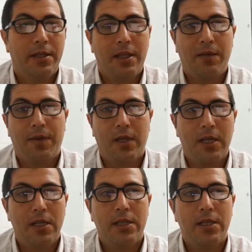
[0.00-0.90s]

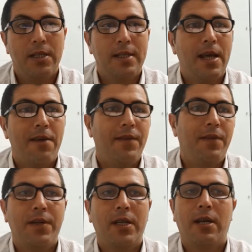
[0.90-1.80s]
Different learners have
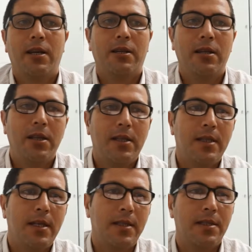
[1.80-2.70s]
different
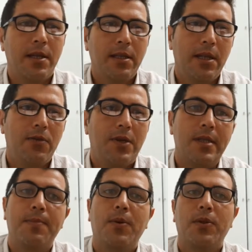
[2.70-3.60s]
characteristics and they
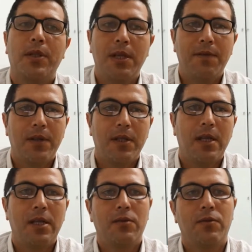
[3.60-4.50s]
respond
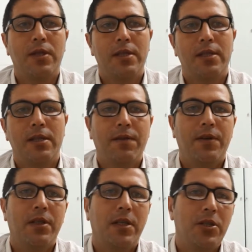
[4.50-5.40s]
differently to these
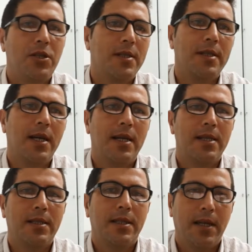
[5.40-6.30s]
different teaching
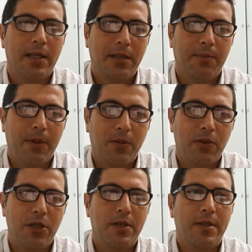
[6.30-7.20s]
styles and
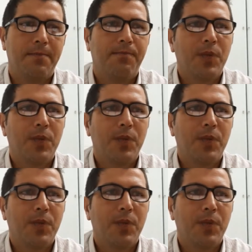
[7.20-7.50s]
approaches.